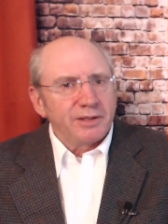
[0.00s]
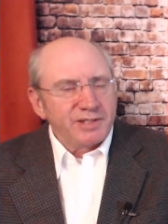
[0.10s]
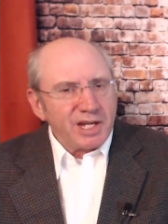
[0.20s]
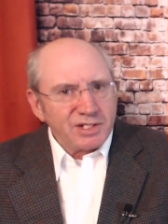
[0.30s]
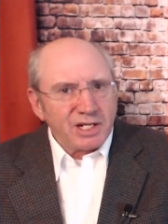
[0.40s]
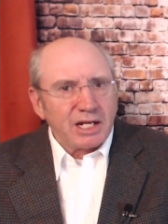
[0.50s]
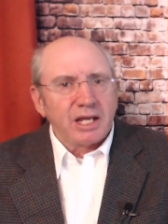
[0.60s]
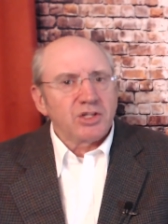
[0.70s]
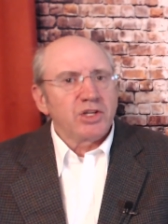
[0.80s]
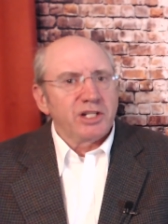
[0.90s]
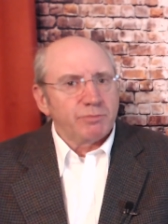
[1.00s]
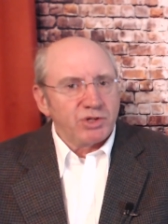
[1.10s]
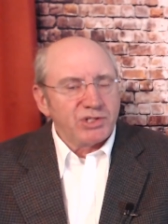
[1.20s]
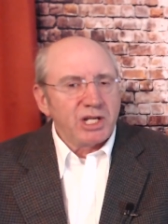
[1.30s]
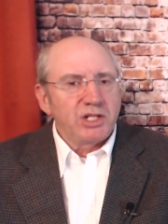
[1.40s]
data collection, its
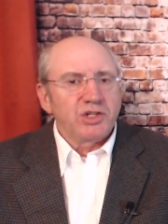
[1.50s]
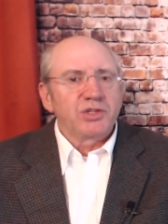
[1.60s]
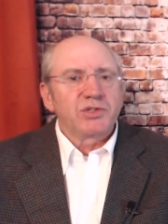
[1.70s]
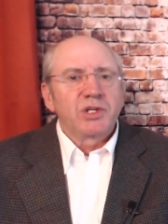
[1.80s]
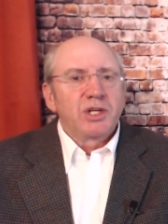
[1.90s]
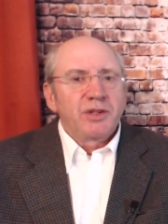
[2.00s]
procedures,